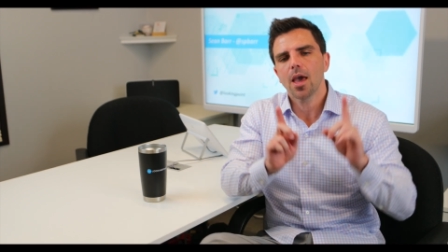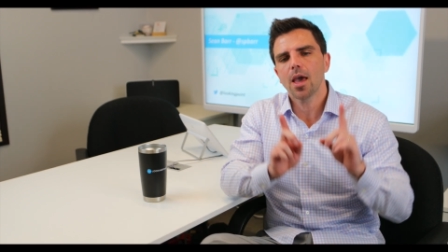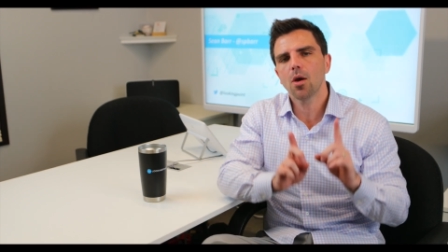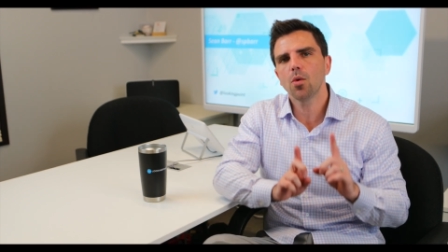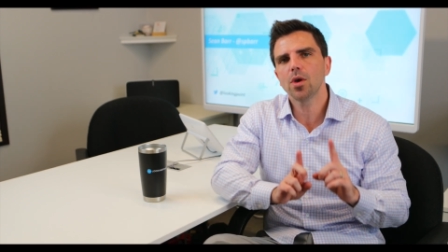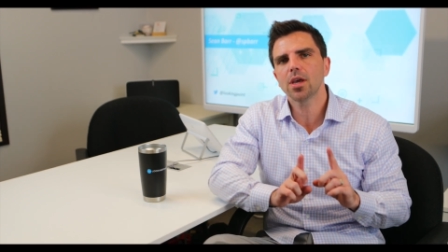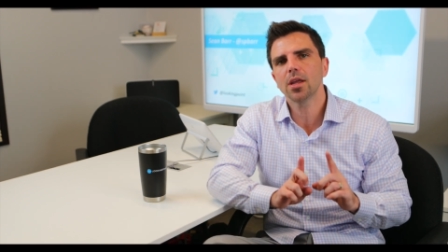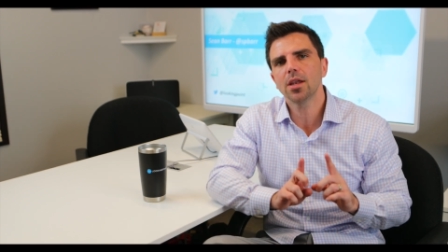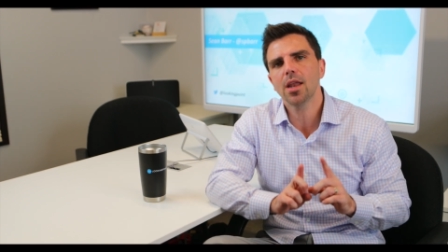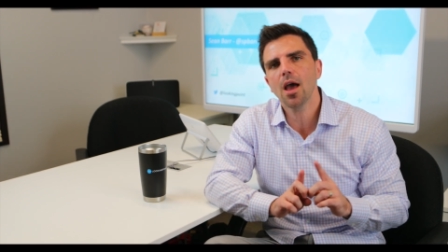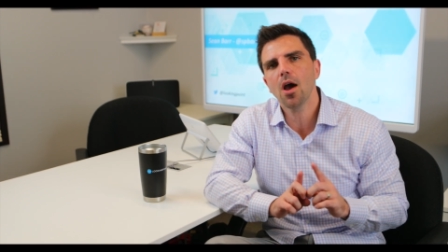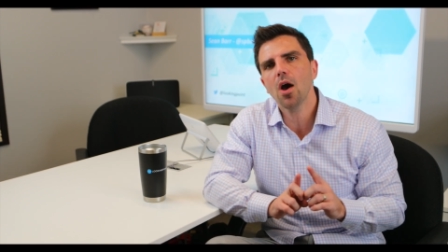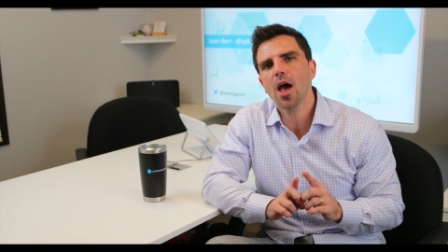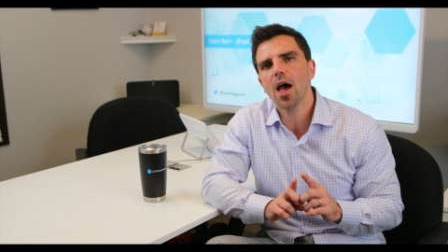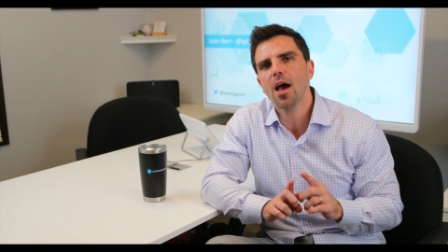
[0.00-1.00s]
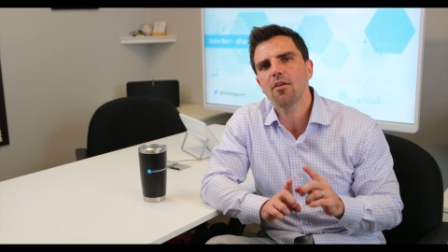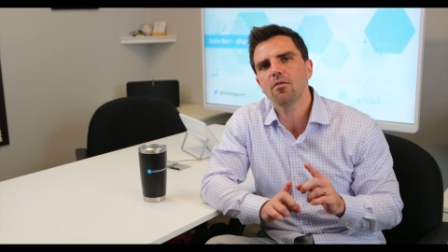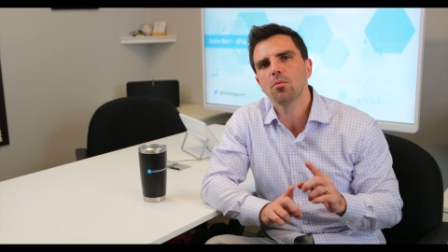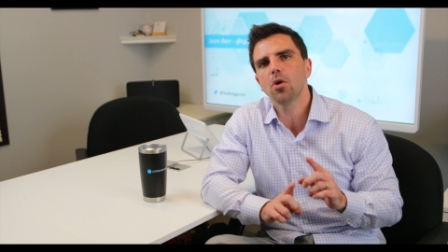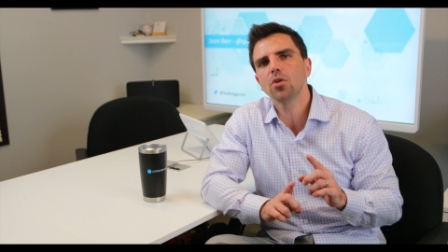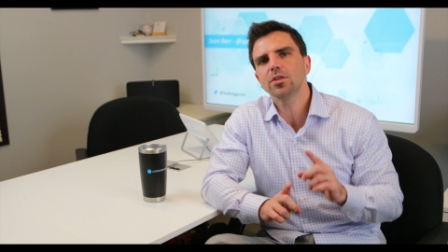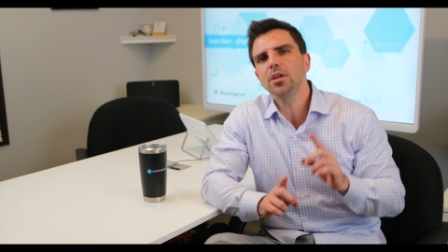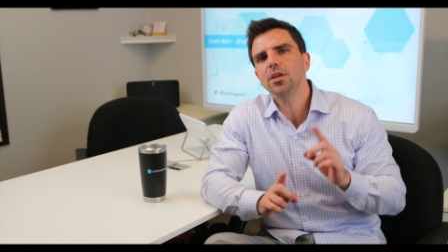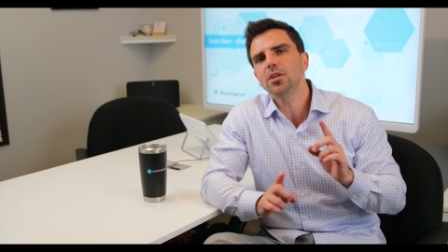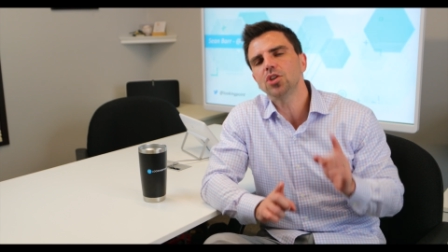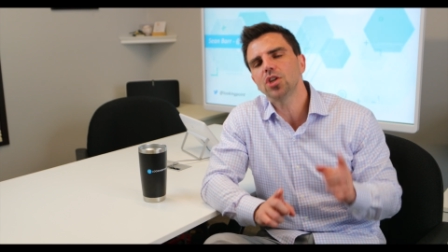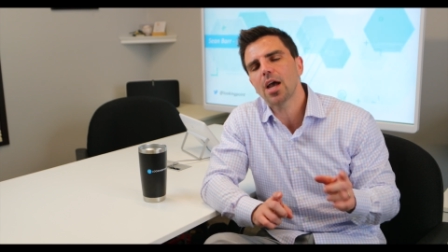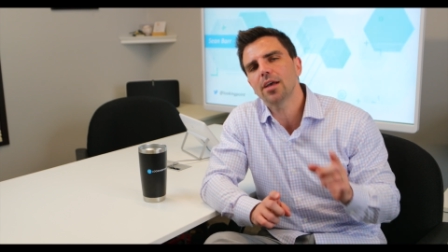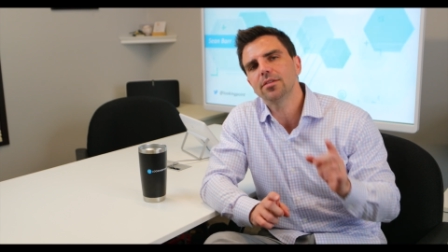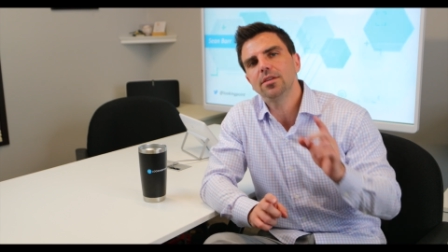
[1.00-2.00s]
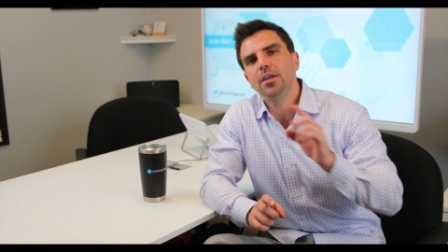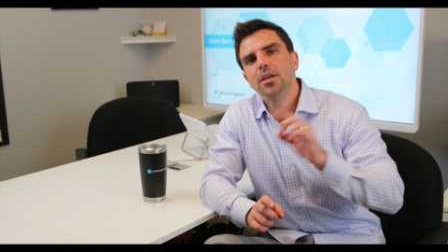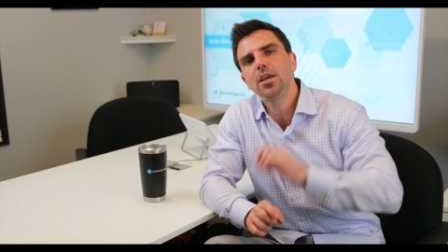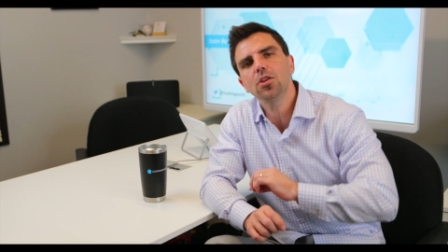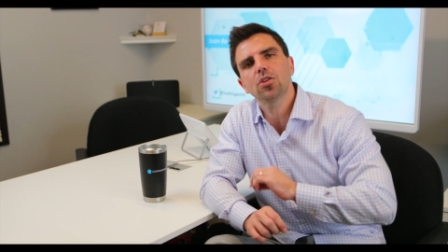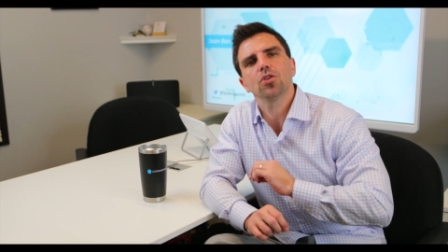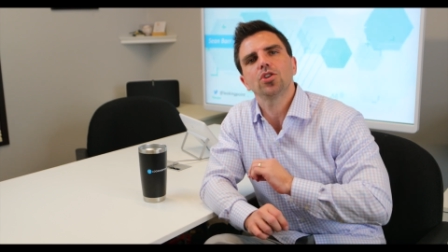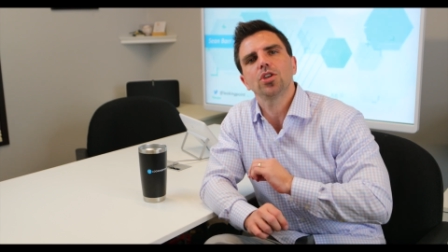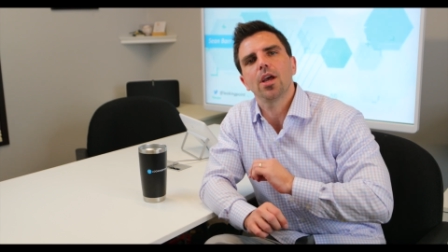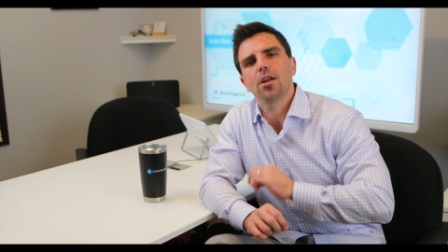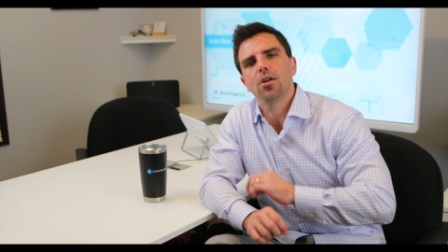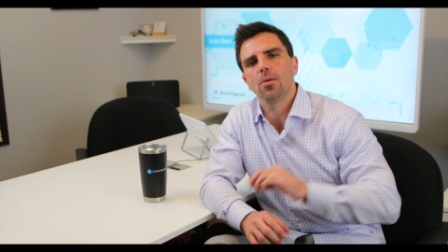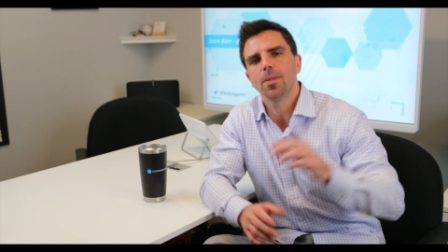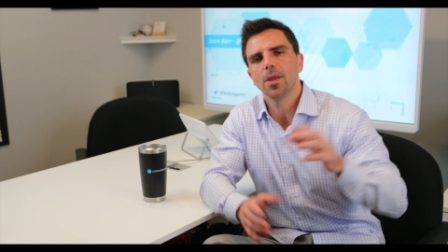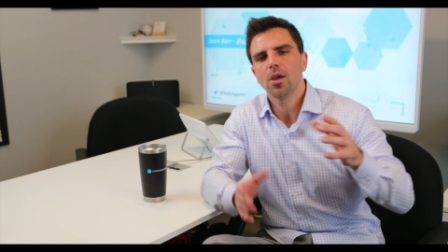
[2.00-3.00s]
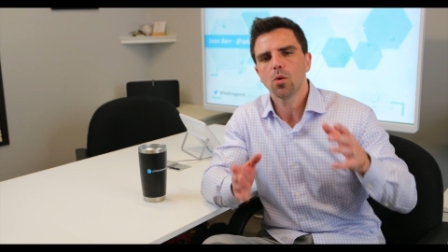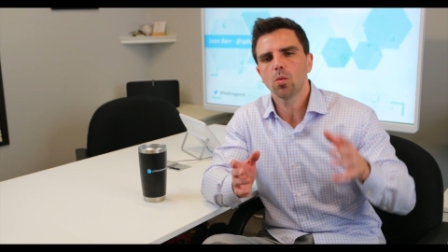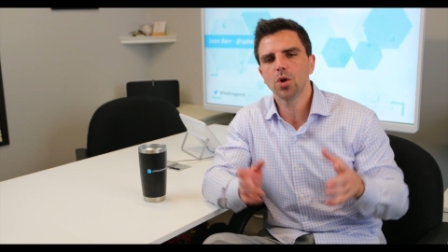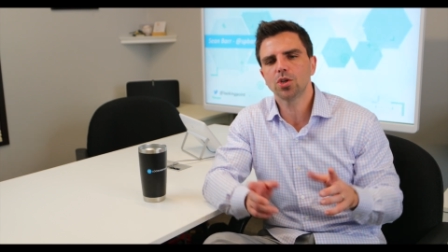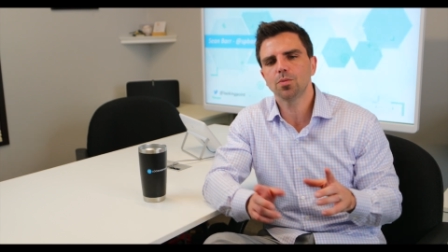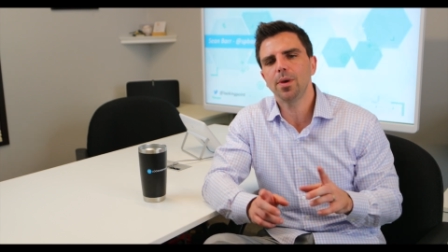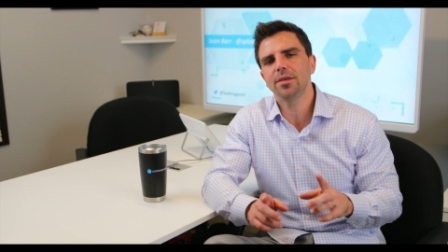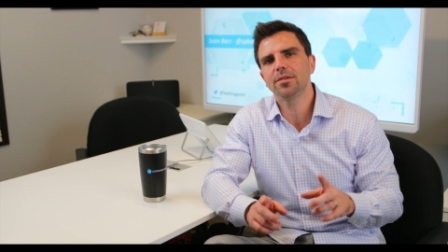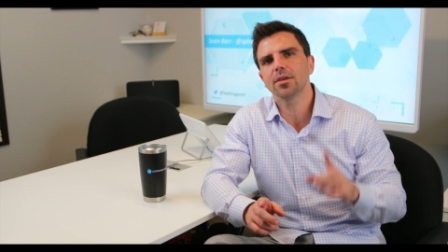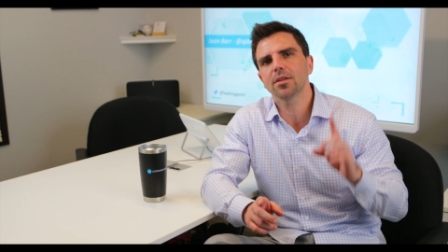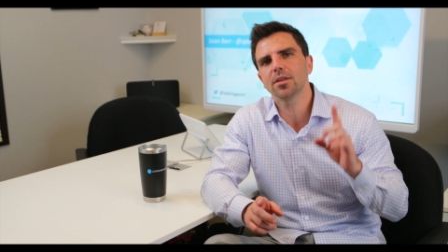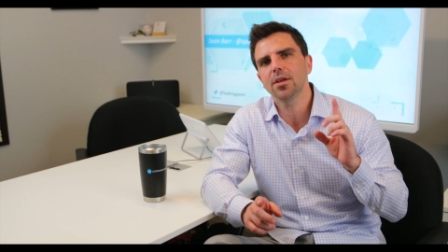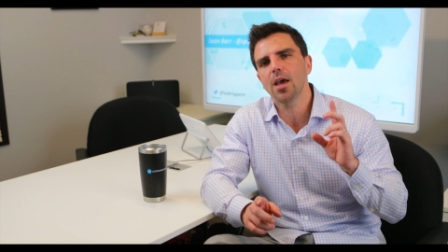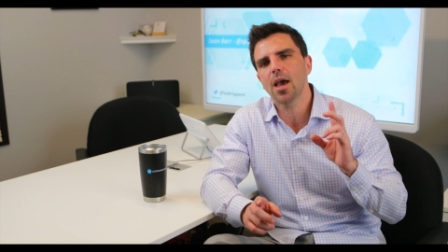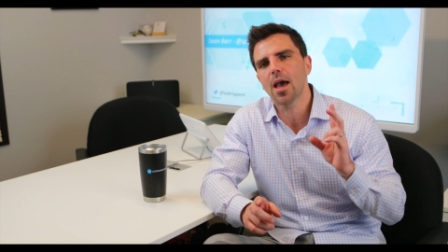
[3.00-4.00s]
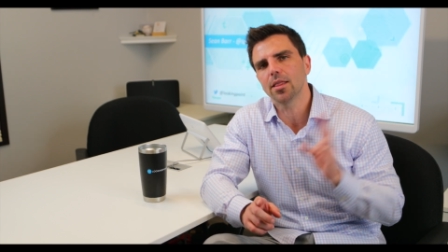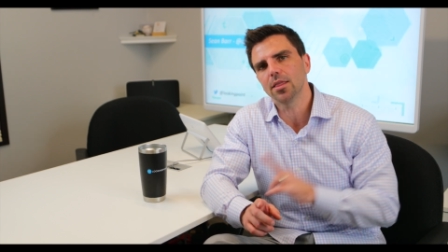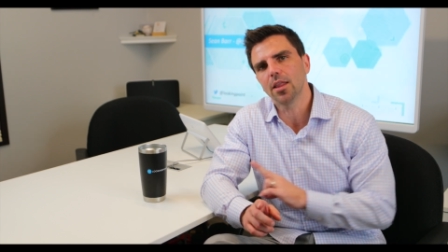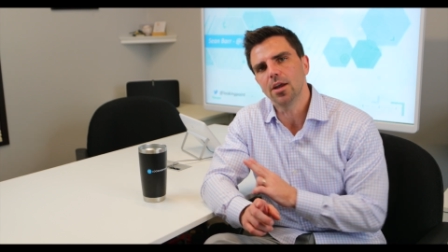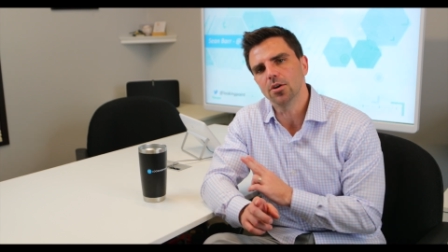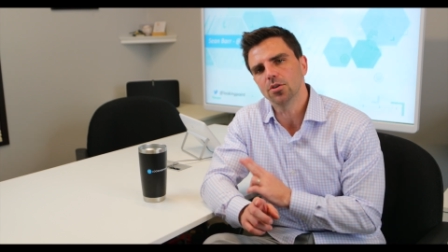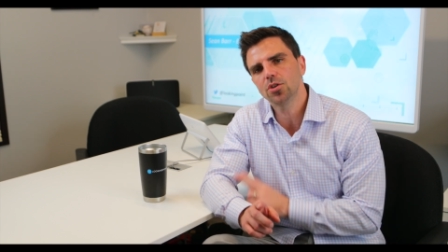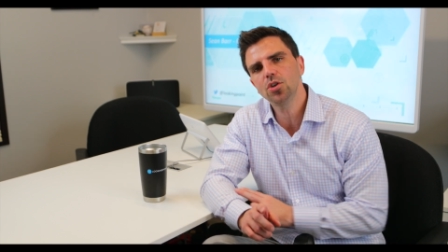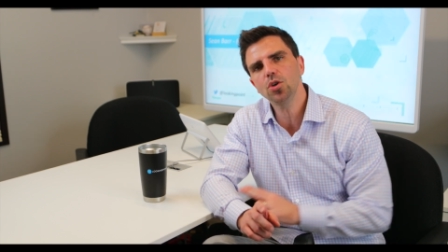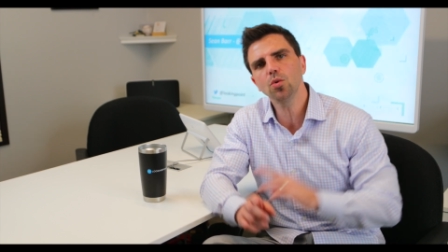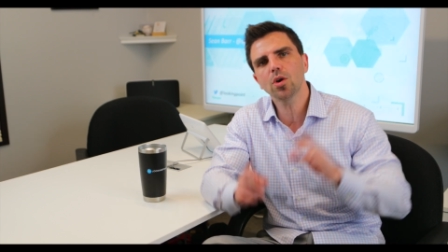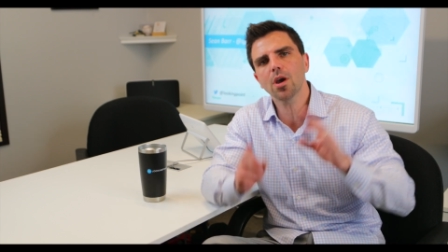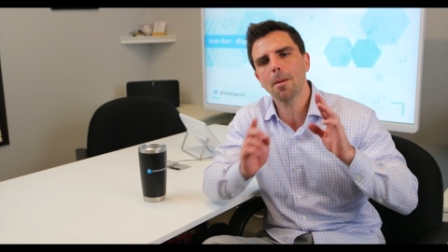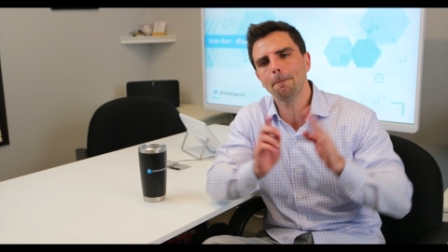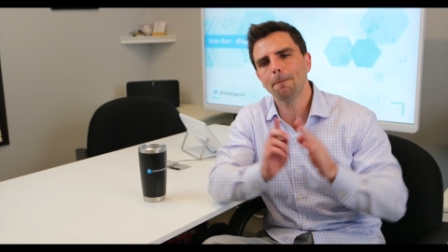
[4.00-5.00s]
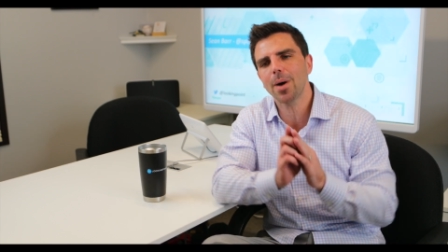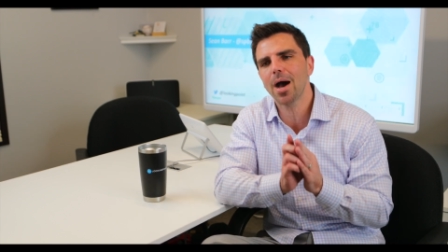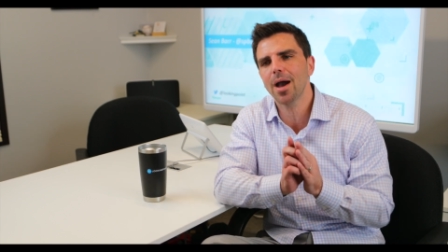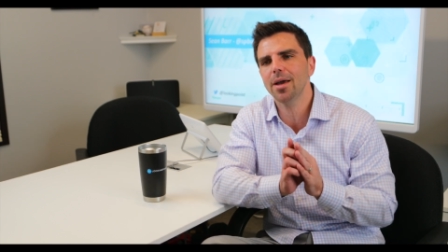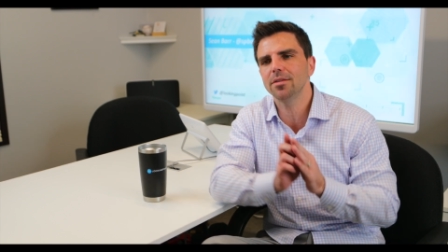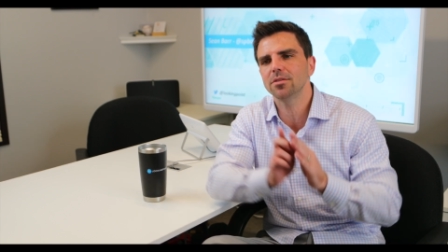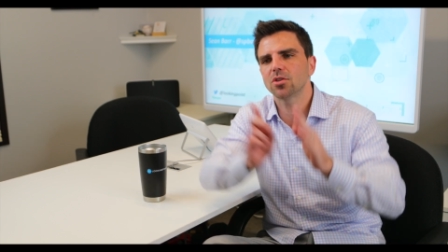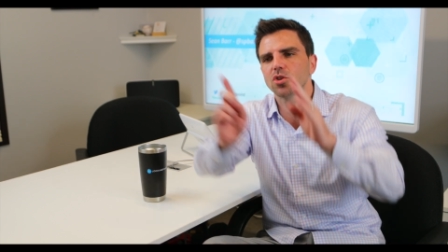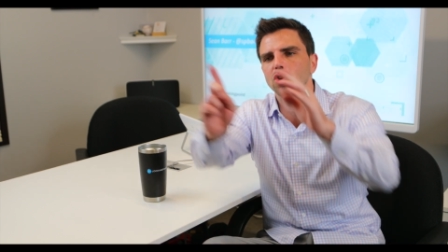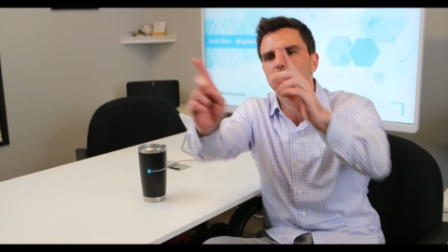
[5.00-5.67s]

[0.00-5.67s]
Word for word: And we can now have multi-chassis ether channel, which basically at layer 2 combines